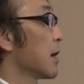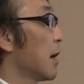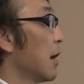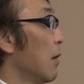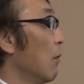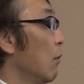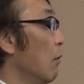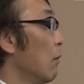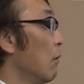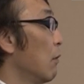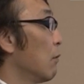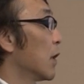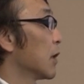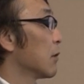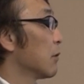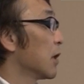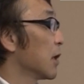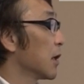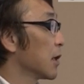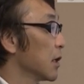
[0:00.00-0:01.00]
This
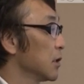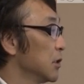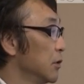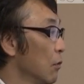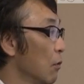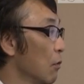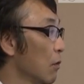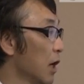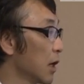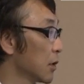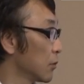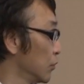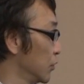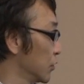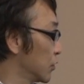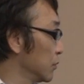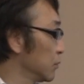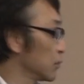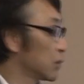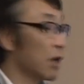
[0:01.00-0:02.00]
project will be the
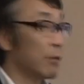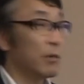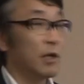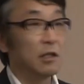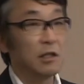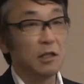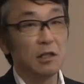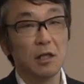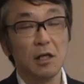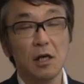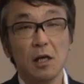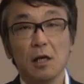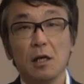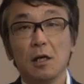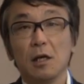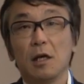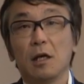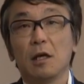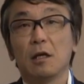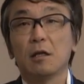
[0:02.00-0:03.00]
touchstone of
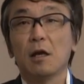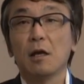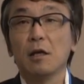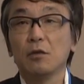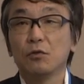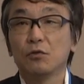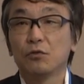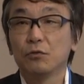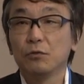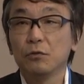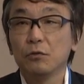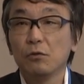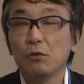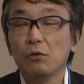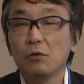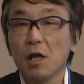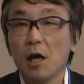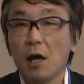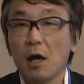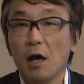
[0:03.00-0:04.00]
our ability to
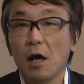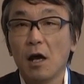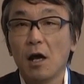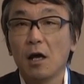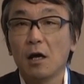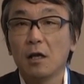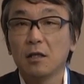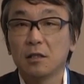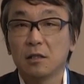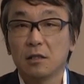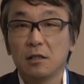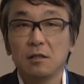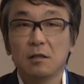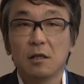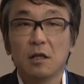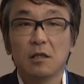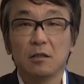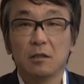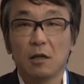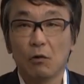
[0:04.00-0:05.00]
lead international
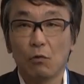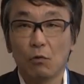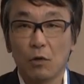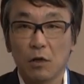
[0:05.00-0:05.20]
space